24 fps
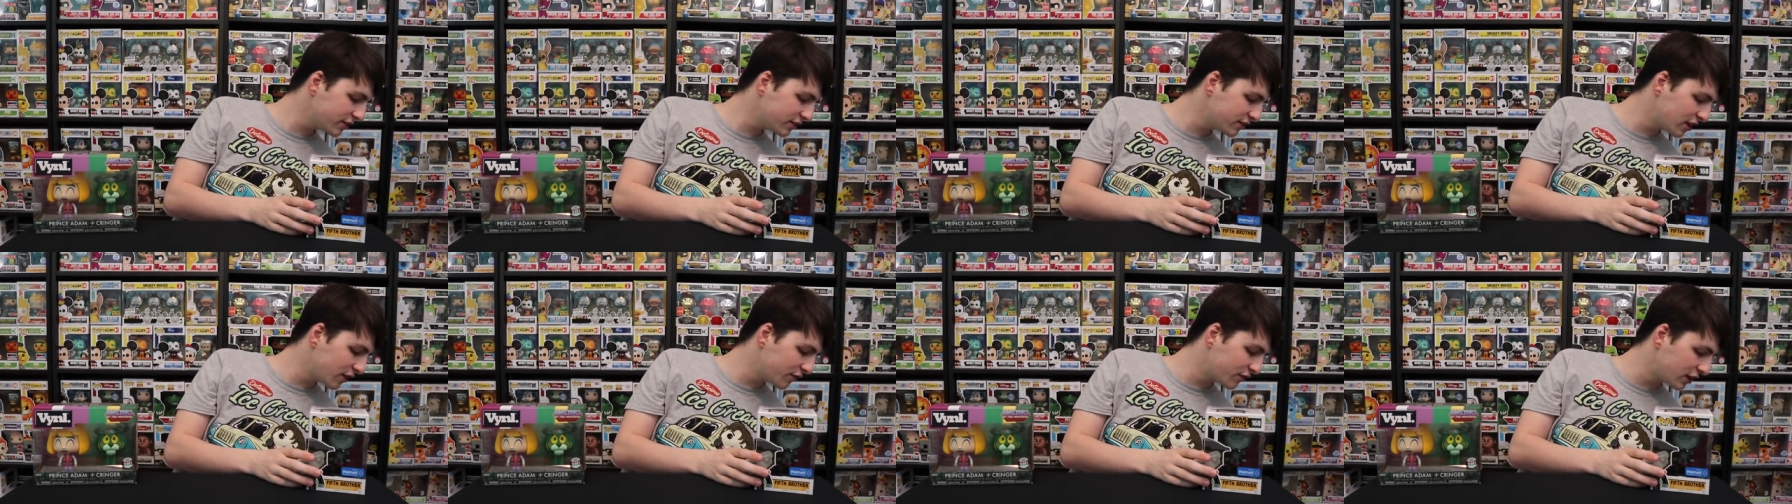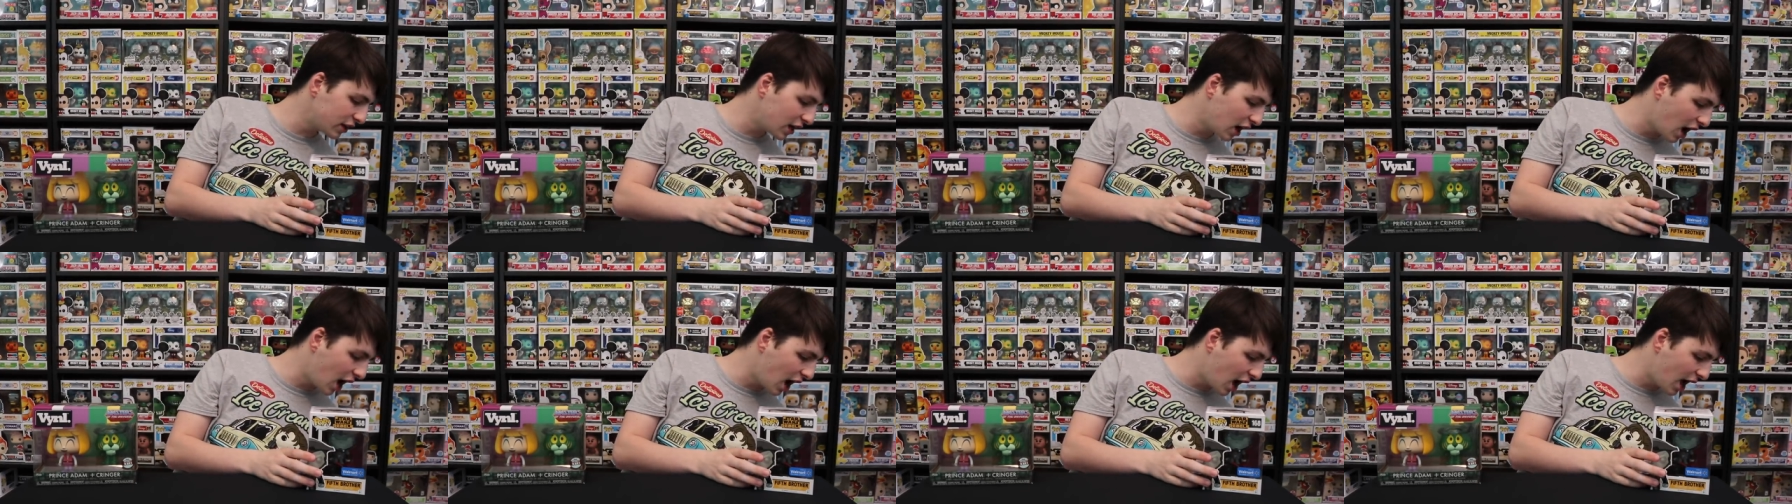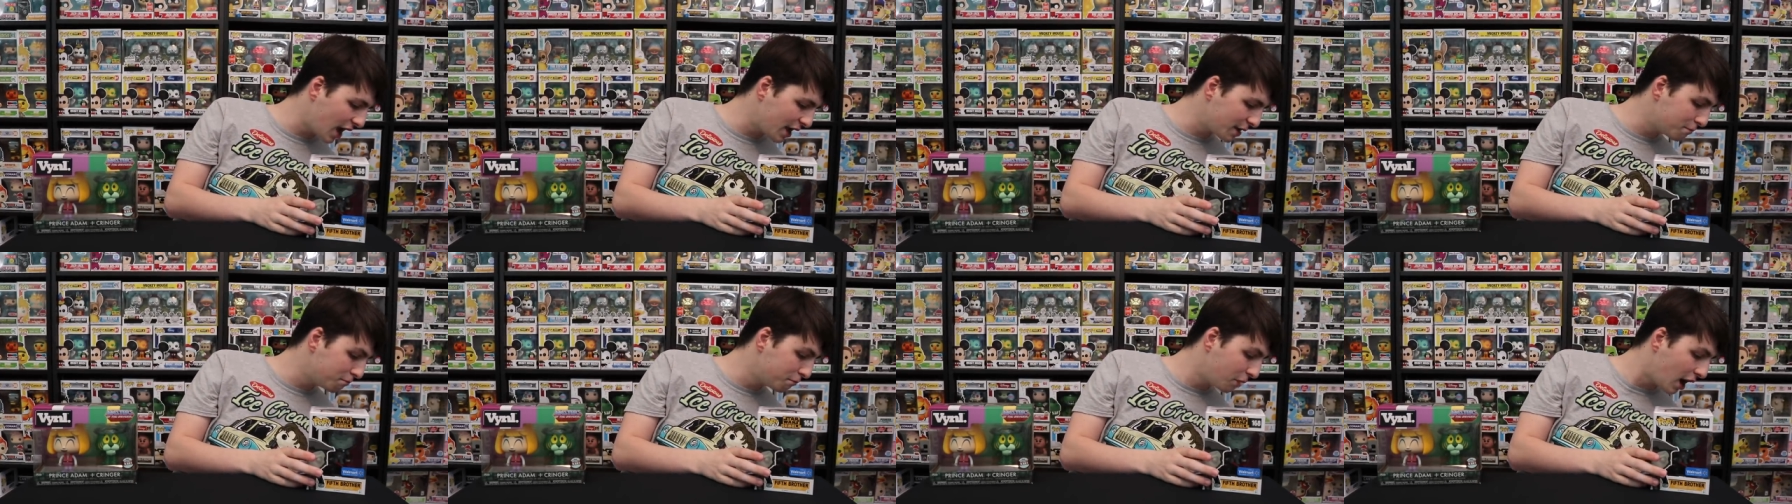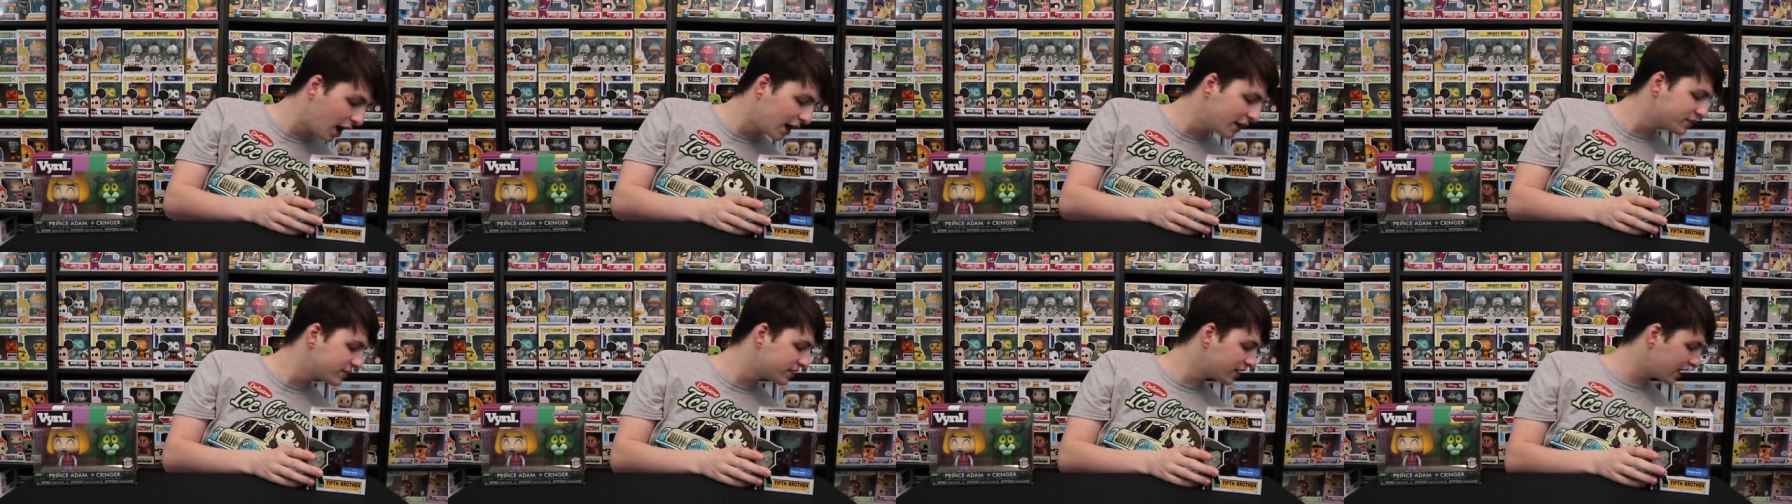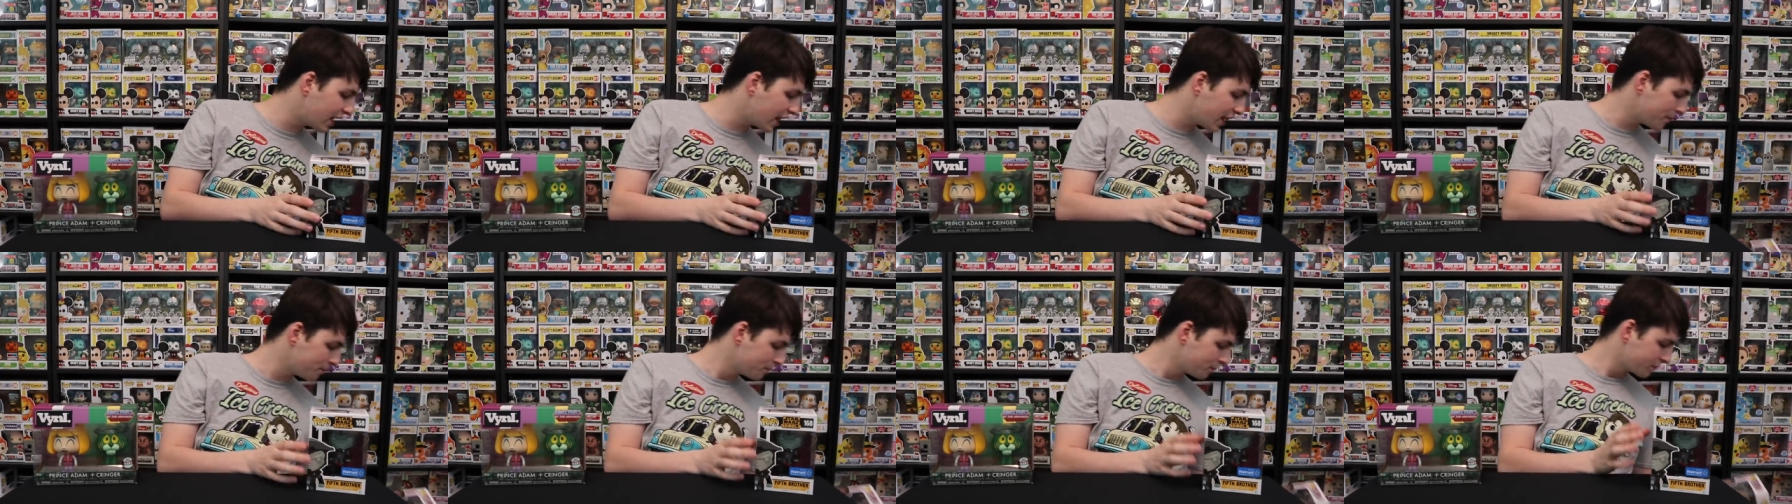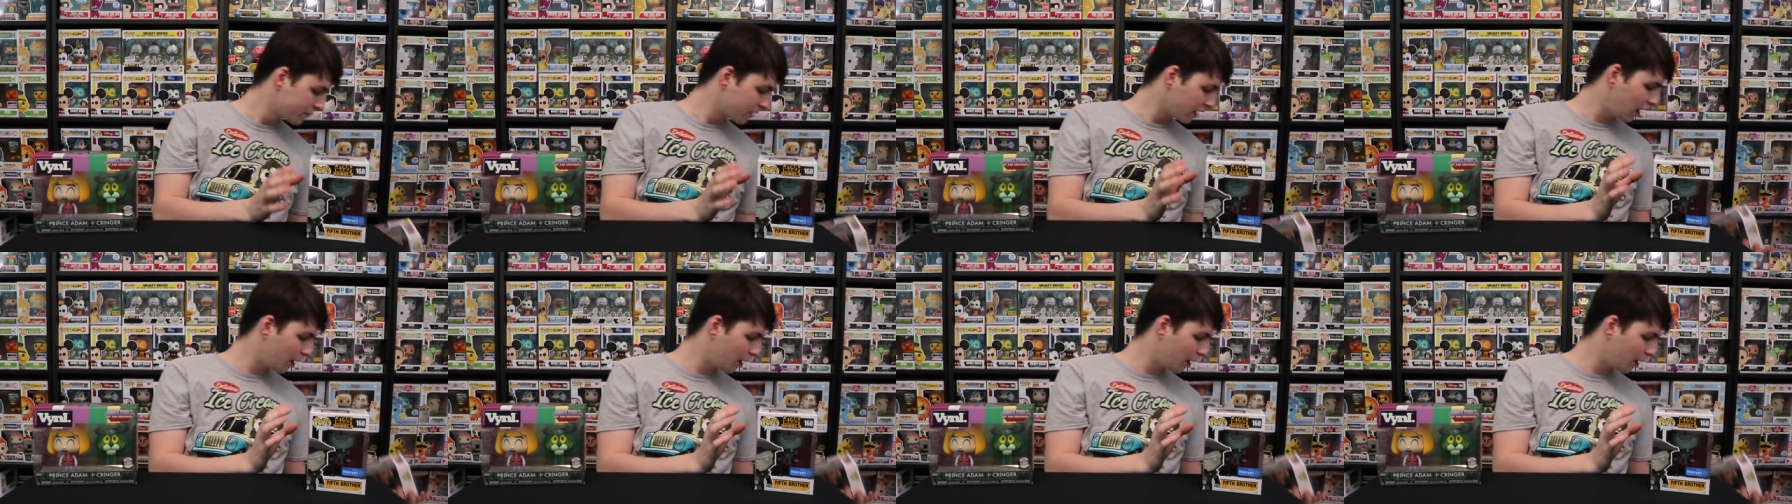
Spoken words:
the stuff that I bought today.